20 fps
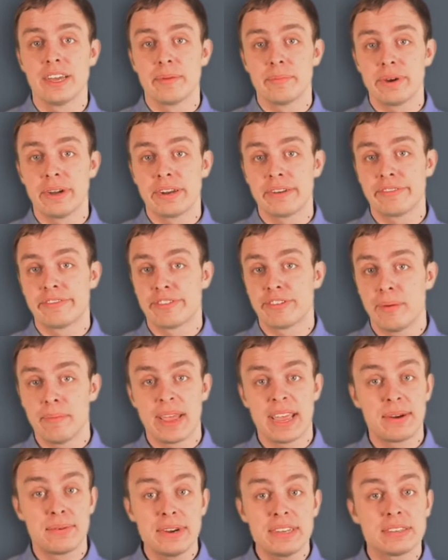but from
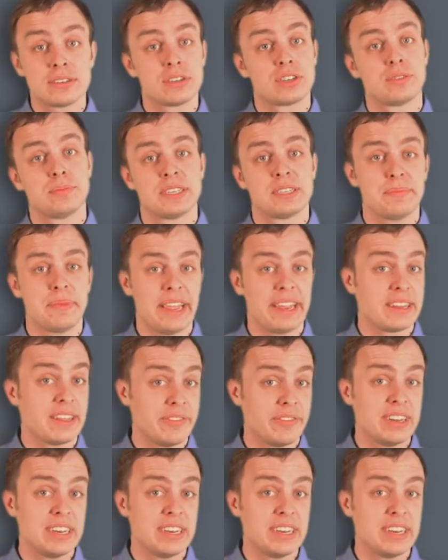a research perspective,